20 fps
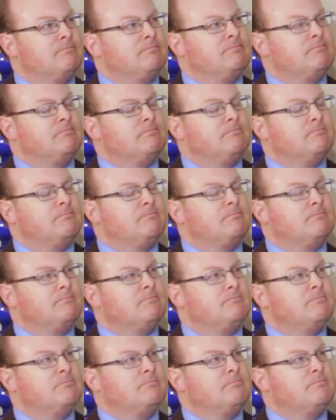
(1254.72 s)

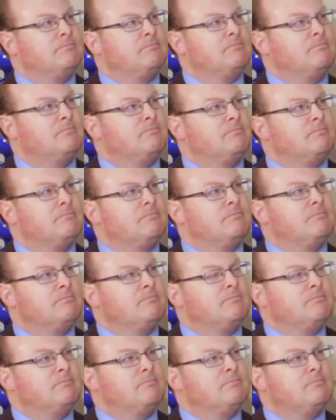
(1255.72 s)

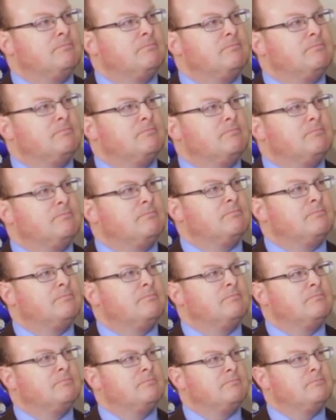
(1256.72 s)

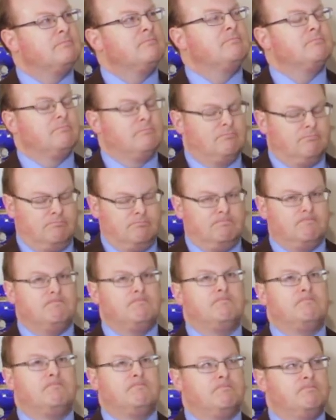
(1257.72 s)

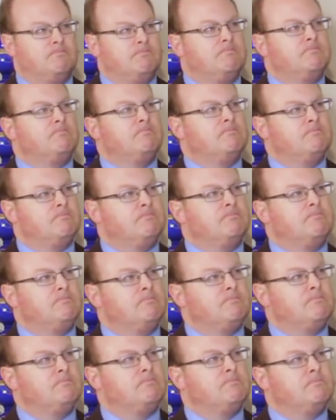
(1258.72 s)

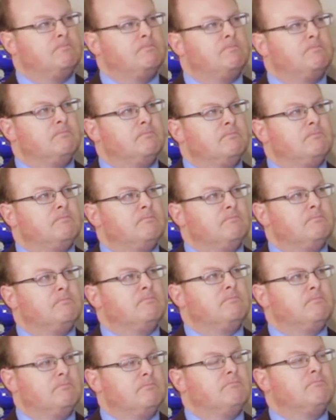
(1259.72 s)

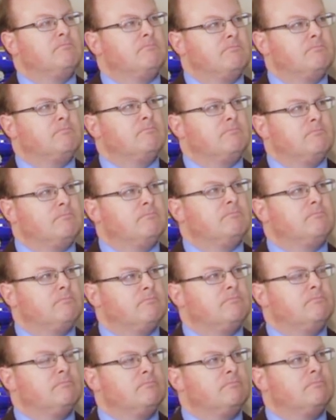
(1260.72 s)

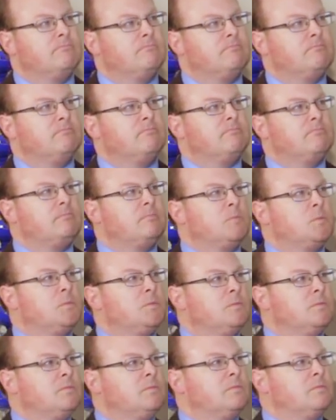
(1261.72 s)
The person shown says nothing.